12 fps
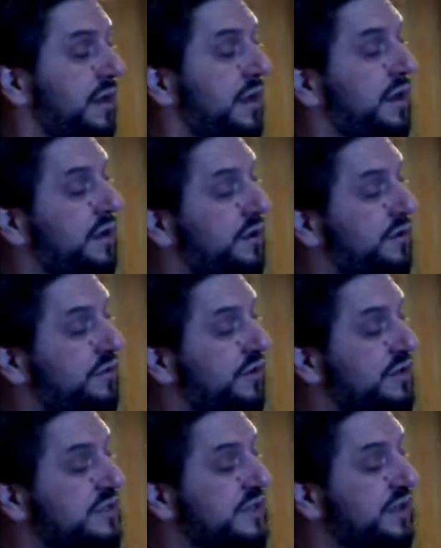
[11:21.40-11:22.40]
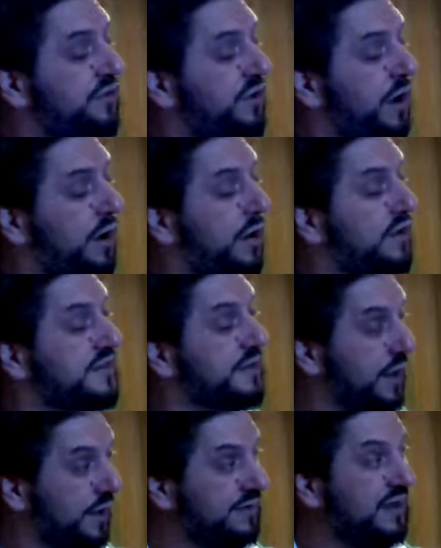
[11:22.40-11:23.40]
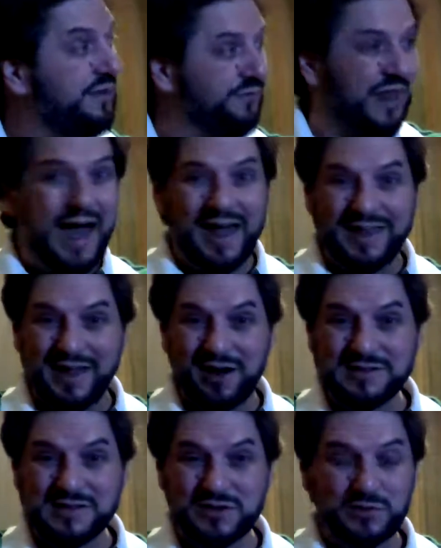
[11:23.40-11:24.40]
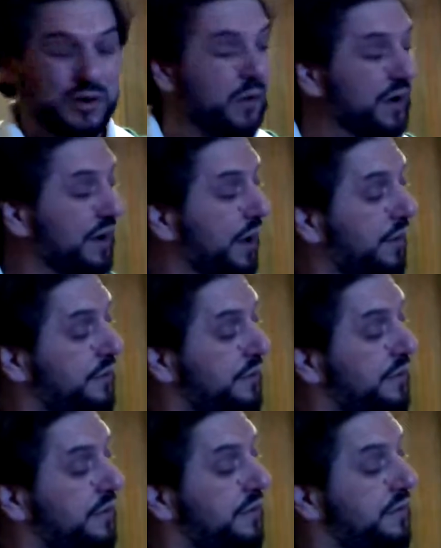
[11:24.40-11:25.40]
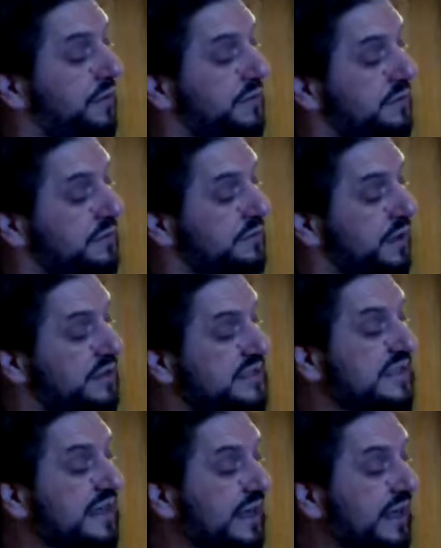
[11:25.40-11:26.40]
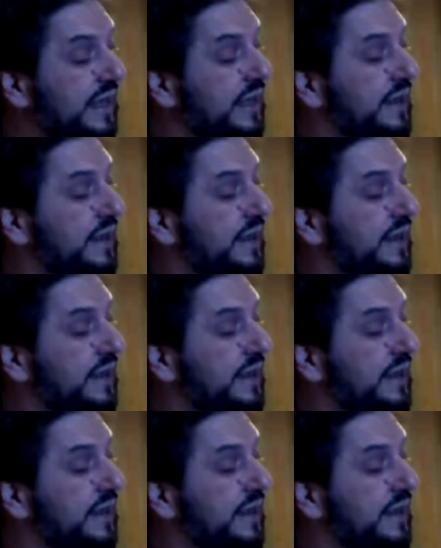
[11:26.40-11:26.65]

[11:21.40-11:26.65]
Here's our C sharp, D flat there, since we're going down. C.